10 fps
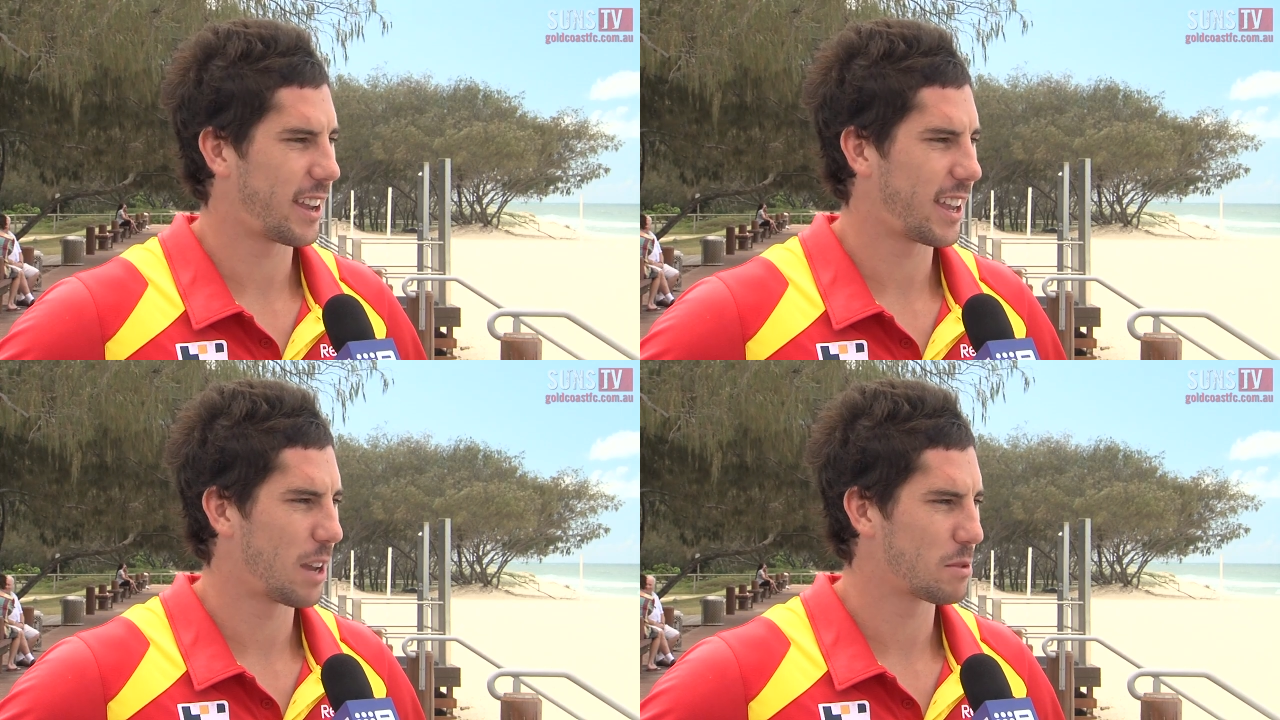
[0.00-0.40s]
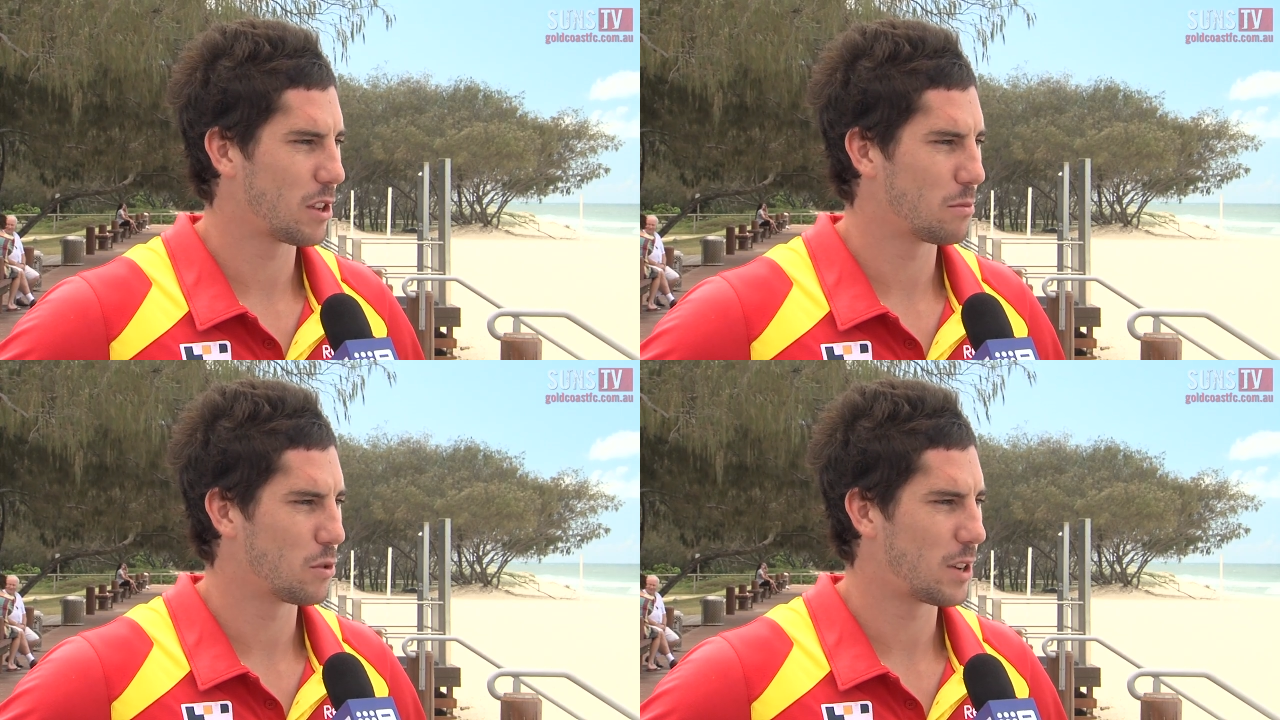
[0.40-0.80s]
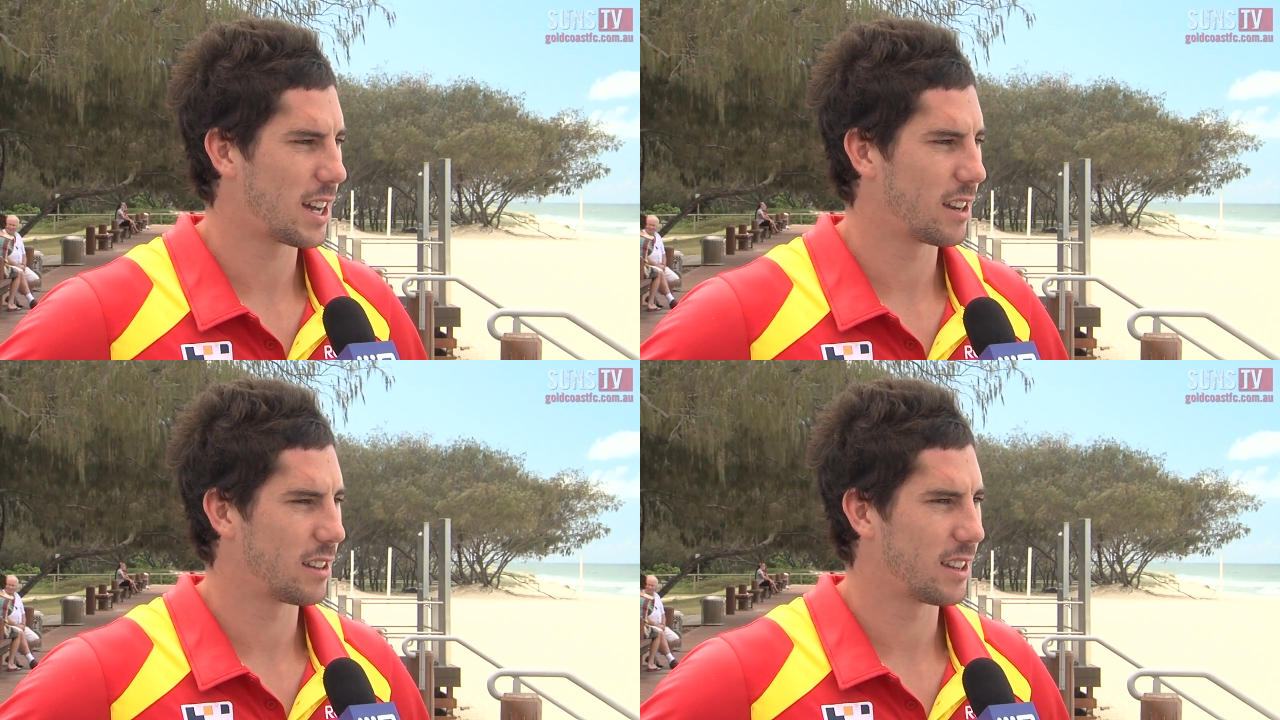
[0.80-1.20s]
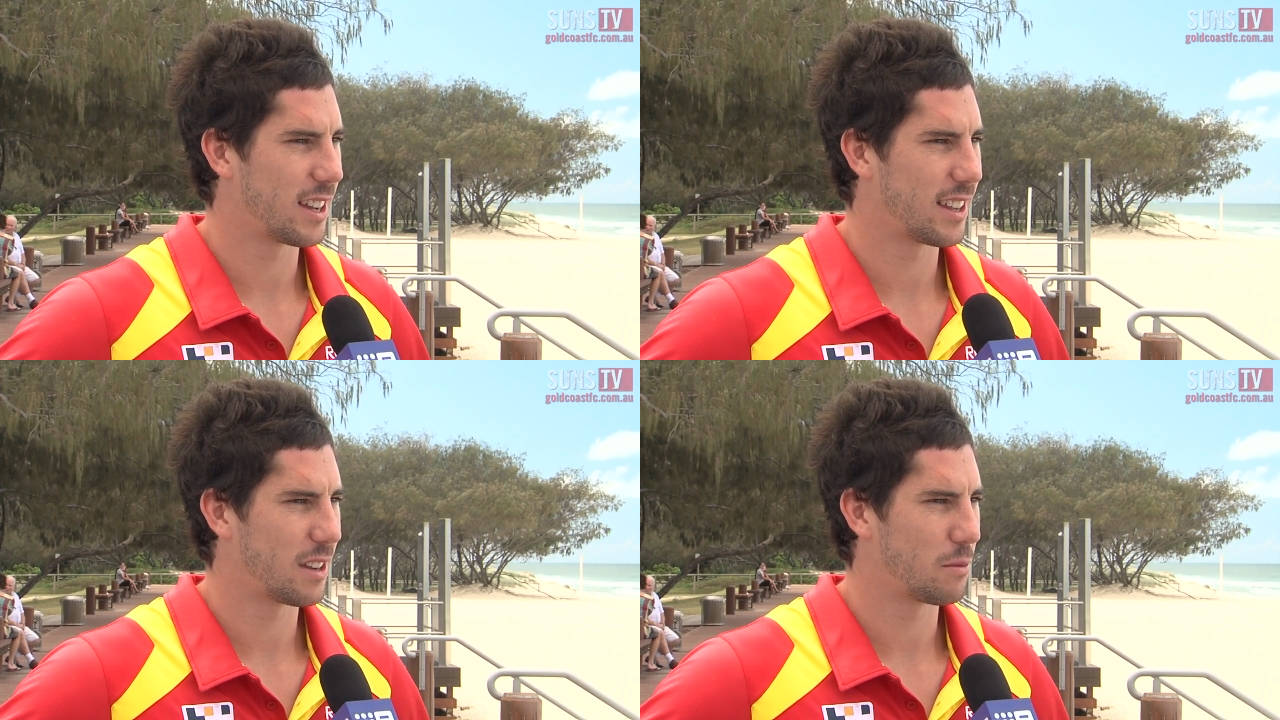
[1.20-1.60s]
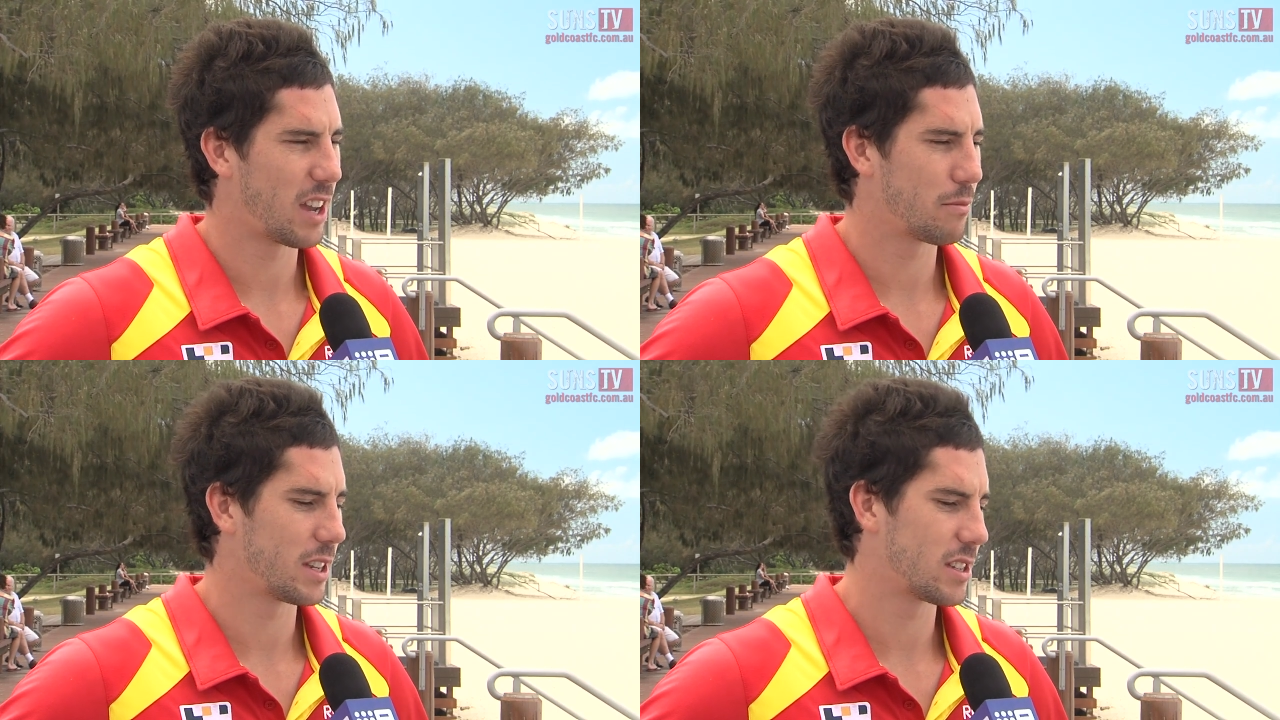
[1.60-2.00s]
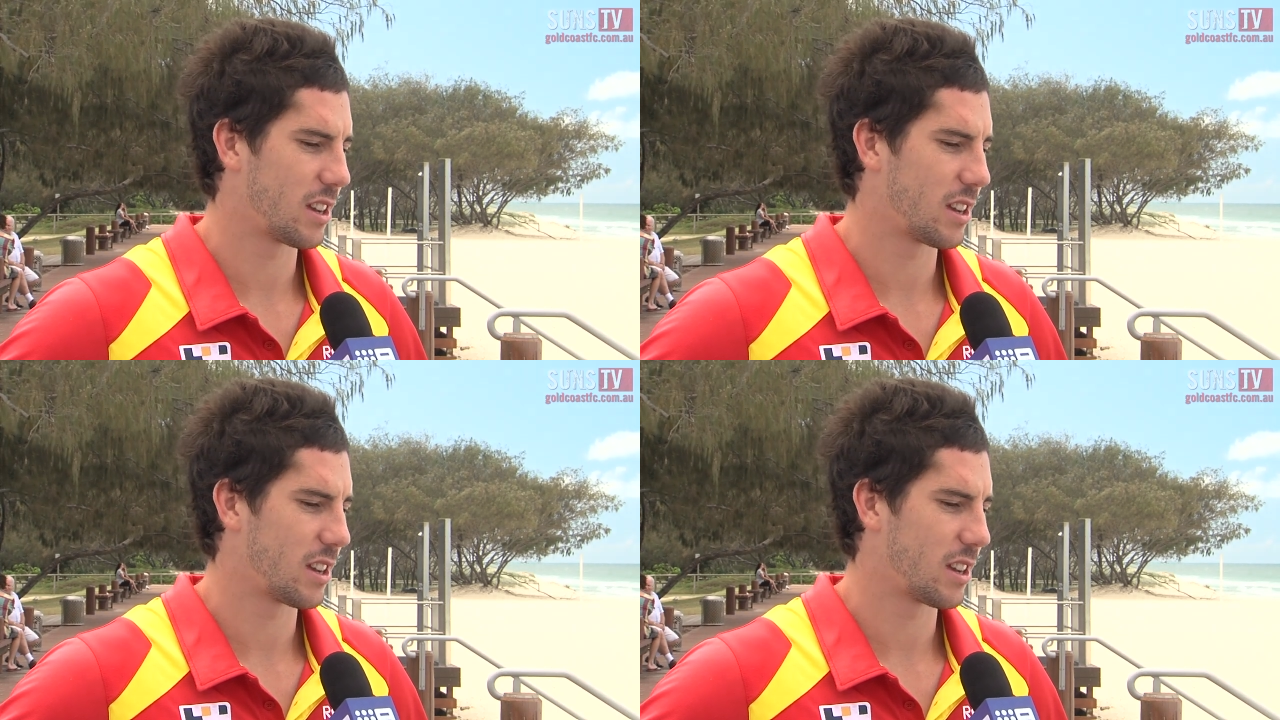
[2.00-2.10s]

our games a lot more harder than uh, than we have been.